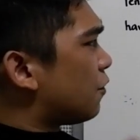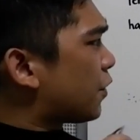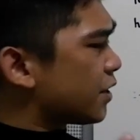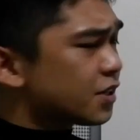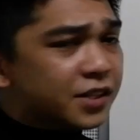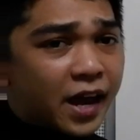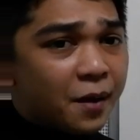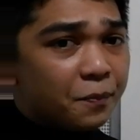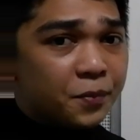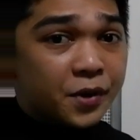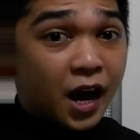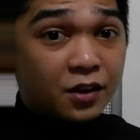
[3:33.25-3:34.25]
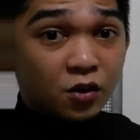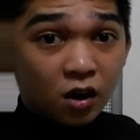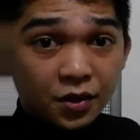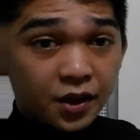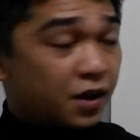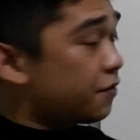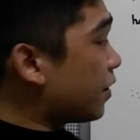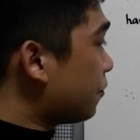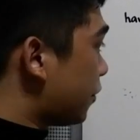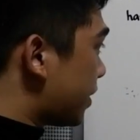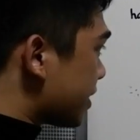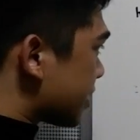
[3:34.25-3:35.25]
First step, write all the
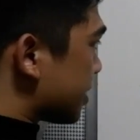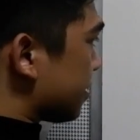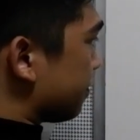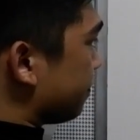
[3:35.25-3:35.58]
given first.